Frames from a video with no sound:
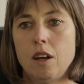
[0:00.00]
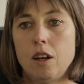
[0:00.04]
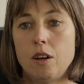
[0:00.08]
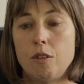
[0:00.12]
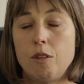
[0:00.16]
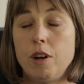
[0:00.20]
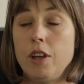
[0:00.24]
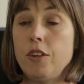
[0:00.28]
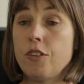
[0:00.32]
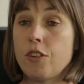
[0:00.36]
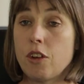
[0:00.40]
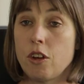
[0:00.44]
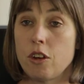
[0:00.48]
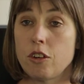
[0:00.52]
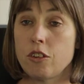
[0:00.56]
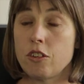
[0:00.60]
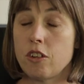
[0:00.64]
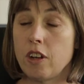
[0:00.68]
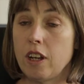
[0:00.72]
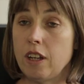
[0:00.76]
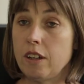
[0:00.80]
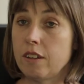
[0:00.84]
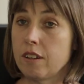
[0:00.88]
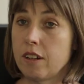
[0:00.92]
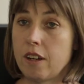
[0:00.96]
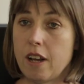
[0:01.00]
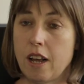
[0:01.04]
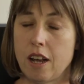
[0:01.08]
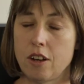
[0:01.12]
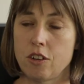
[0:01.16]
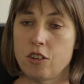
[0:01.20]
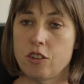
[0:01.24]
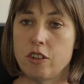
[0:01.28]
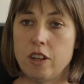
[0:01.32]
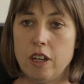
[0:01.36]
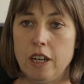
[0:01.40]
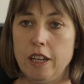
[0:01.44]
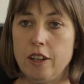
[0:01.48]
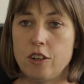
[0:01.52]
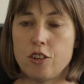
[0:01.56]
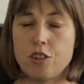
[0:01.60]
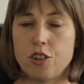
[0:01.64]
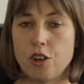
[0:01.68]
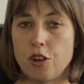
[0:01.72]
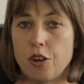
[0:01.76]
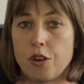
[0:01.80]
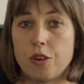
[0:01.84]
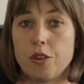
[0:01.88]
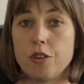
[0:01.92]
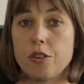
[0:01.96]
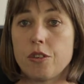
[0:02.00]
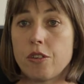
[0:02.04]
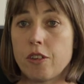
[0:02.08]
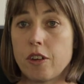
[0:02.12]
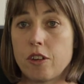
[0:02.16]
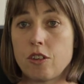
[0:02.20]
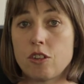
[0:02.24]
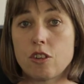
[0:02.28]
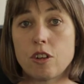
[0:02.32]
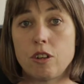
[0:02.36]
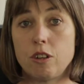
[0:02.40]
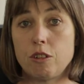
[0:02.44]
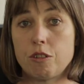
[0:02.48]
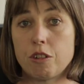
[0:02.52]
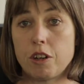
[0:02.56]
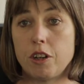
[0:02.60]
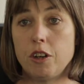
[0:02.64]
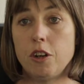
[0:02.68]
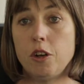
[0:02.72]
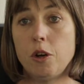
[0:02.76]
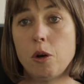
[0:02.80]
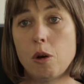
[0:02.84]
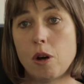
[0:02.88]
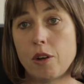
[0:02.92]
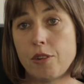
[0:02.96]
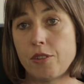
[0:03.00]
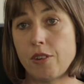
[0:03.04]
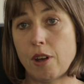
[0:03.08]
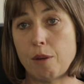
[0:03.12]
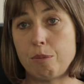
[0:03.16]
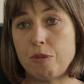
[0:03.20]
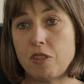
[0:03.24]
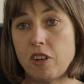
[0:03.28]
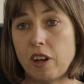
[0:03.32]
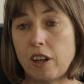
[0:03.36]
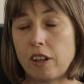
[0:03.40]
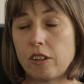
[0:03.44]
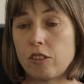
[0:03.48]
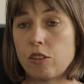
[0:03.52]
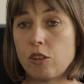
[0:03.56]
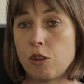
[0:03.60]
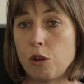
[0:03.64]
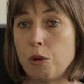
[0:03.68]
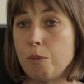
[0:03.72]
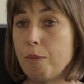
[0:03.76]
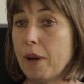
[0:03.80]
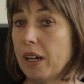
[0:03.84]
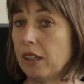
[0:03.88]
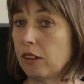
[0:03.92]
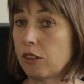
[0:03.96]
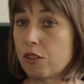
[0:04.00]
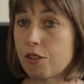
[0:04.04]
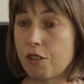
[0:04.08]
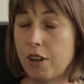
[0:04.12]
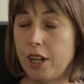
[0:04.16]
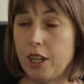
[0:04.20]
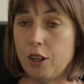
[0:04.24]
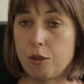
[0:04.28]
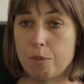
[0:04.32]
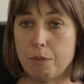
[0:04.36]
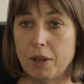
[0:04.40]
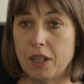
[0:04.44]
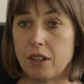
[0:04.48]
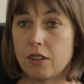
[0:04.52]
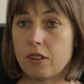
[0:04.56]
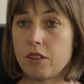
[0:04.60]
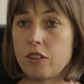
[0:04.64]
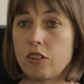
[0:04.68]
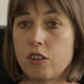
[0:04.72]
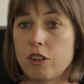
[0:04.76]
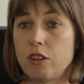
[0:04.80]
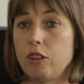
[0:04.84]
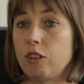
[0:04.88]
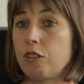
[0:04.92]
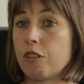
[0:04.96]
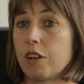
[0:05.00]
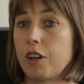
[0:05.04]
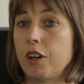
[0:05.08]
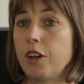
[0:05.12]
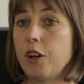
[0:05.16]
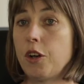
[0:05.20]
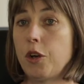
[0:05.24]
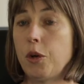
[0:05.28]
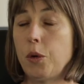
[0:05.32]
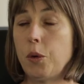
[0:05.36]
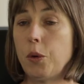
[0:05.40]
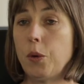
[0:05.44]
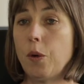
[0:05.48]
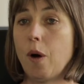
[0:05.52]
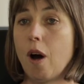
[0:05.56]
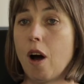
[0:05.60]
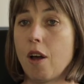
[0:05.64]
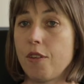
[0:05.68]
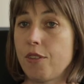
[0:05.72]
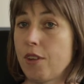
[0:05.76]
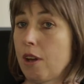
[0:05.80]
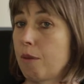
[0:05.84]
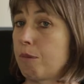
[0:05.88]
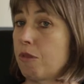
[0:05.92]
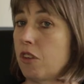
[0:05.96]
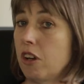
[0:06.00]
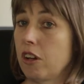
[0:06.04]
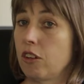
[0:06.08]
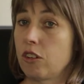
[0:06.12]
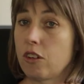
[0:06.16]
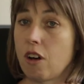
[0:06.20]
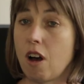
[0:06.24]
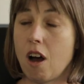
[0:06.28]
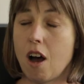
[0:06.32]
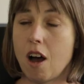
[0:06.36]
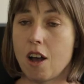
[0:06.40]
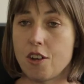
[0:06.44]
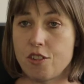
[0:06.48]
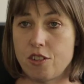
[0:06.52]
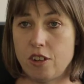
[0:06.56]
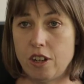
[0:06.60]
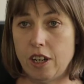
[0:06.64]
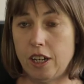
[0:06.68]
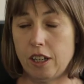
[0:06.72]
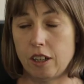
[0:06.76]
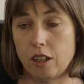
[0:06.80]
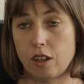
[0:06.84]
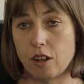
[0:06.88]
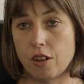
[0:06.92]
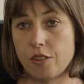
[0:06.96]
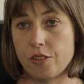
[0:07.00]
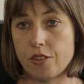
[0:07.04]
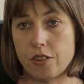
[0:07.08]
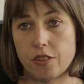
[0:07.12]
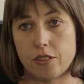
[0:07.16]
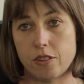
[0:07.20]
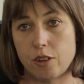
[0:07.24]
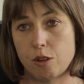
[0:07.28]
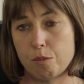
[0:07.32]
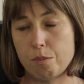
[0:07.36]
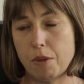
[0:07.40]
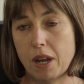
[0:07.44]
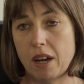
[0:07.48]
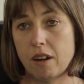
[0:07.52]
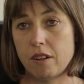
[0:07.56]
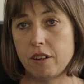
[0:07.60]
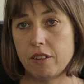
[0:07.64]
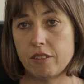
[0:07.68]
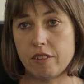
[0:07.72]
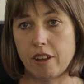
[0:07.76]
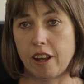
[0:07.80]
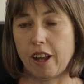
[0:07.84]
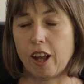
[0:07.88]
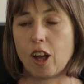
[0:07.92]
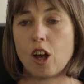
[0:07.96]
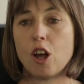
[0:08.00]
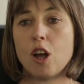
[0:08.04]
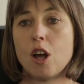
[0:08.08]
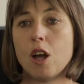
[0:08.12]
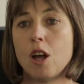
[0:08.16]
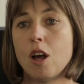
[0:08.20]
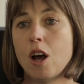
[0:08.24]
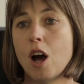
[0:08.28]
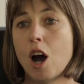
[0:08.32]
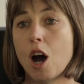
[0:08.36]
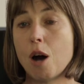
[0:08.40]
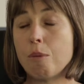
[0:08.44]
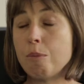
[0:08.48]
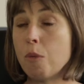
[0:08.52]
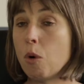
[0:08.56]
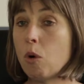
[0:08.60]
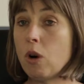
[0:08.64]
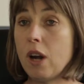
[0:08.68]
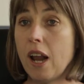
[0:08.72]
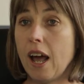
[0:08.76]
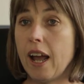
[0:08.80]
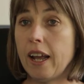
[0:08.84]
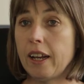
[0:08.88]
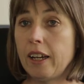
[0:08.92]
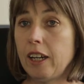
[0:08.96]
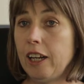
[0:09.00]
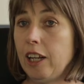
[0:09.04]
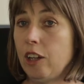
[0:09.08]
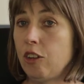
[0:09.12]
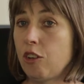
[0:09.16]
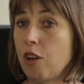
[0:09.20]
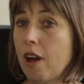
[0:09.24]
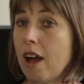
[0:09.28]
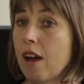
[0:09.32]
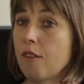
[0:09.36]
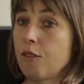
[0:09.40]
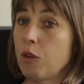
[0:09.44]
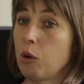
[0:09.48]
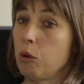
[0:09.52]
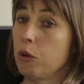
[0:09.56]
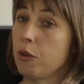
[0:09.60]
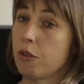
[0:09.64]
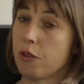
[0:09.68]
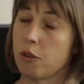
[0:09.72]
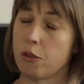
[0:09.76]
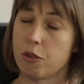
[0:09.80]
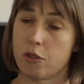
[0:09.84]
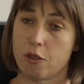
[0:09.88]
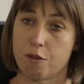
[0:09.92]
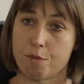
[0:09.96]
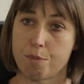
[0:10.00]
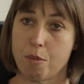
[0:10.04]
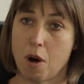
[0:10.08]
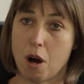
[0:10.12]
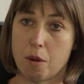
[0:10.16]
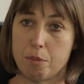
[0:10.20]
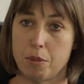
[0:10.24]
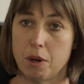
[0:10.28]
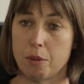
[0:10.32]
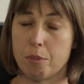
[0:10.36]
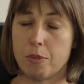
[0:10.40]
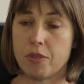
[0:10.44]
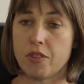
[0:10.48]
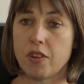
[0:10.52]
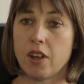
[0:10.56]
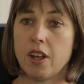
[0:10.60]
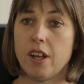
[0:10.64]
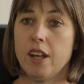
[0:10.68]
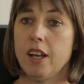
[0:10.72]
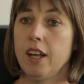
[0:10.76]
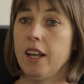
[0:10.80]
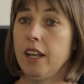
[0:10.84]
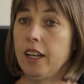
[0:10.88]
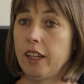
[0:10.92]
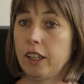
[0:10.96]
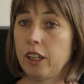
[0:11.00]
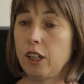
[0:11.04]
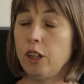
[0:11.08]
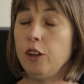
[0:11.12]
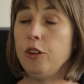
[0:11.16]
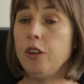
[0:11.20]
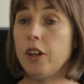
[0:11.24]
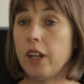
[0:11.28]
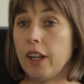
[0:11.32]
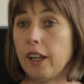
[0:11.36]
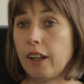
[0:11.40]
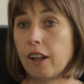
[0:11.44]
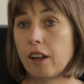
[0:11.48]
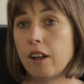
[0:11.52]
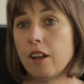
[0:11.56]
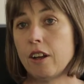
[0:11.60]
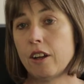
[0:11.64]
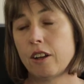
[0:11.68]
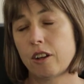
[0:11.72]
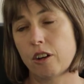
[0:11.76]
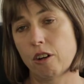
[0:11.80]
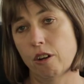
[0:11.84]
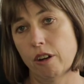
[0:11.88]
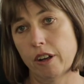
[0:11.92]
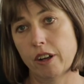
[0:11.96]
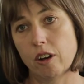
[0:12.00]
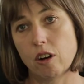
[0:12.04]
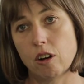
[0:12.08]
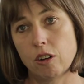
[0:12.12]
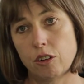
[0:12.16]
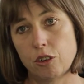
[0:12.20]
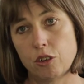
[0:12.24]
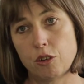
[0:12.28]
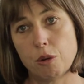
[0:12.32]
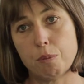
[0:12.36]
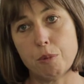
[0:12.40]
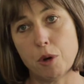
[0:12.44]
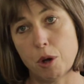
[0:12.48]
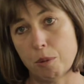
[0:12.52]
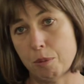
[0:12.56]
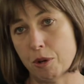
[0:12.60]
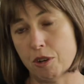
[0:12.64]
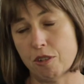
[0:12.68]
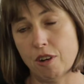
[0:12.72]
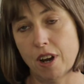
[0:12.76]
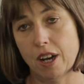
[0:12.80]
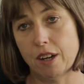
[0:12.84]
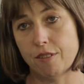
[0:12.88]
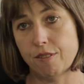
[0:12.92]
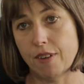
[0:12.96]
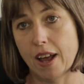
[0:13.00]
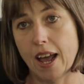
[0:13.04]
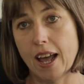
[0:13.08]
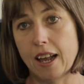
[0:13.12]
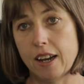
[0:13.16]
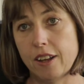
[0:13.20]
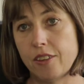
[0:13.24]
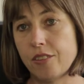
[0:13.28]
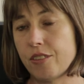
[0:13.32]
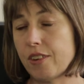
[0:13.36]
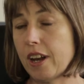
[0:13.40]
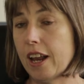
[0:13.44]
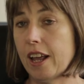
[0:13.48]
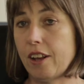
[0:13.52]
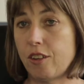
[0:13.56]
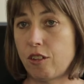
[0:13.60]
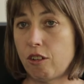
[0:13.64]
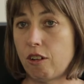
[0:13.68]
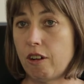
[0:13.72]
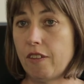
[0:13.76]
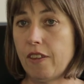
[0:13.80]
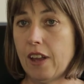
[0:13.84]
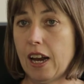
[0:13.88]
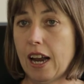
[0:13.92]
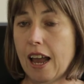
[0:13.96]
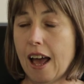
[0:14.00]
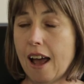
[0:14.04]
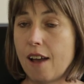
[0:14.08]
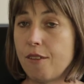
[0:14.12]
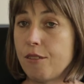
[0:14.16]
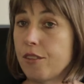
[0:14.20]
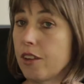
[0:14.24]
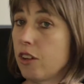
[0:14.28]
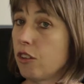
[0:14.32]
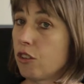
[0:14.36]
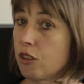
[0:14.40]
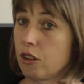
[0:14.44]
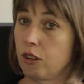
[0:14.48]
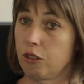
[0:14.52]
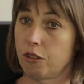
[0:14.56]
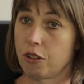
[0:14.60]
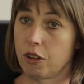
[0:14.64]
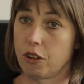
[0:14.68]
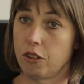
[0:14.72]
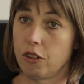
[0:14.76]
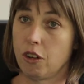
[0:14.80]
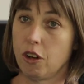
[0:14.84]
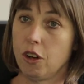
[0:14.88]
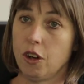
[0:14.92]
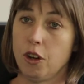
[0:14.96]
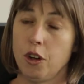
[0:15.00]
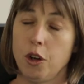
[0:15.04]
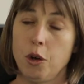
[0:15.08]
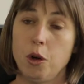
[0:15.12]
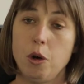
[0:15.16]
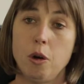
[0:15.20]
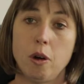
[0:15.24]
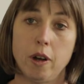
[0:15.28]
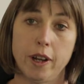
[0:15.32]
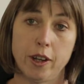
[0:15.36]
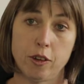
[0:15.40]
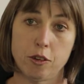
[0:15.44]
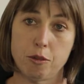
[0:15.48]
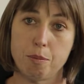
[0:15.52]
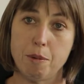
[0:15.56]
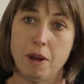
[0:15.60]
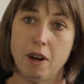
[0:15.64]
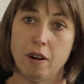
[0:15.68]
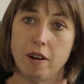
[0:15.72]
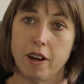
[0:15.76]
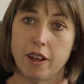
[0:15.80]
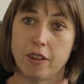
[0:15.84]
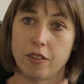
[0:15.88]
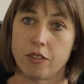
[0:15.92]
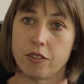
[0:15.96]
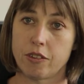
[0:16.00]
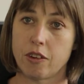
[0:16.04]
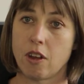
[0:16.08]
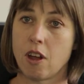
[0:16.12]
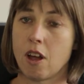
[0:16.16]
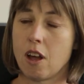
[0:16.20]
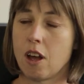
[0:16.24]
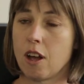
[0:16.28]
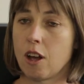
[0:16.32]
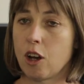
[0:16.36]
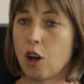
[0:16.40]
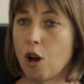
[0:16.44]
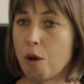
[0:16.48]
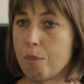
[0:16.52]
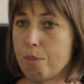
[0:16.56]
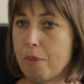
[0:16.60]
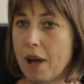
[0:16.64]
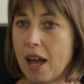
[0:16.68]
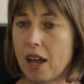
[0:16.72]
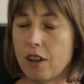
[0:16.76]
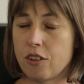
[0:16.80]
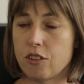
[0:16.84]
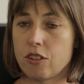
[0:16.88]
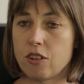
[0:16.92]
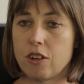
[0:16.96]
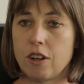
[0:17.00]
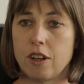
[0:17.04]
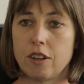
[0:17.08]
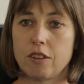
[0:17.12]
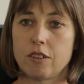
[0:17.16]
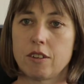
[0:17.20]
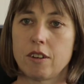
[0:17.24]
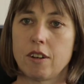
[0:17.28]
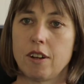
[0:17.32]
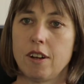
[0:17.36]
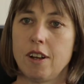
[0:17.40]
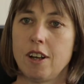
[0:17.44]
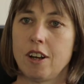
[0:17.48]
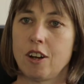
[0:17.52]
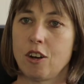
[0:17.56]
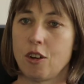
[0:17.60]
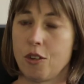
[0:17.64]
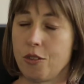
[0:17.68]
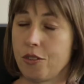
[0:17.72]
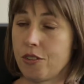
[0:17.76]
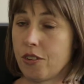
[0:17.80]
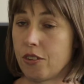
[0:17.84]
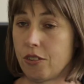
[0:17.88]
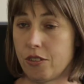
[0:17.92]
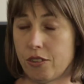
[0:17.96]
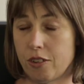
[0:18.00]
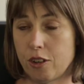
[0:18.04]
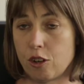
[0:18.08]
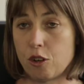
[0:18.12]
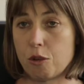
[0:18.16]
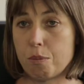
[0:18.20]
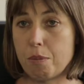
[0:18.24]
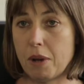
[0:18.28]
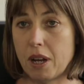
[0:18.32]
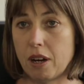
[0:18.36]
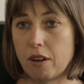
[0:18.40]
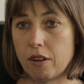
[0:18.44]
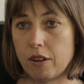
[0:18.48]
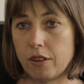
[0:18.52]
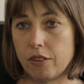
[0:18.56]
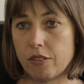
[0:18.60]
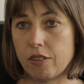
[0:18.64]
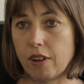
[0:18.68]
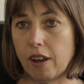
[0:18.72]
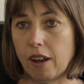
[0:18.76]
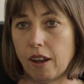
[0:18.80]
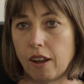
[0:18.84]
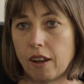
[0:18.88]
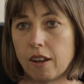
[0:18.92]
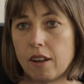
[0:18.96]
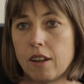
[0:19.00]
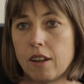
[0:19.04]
Research internationally shows that children who are subject to maltreatment, children who are subject to harsh and inconsistent parenting, are more likely to have all sorts of problems, including going on to perpetrate violence later in their lives, than children who experience compassionate, consistent parenting.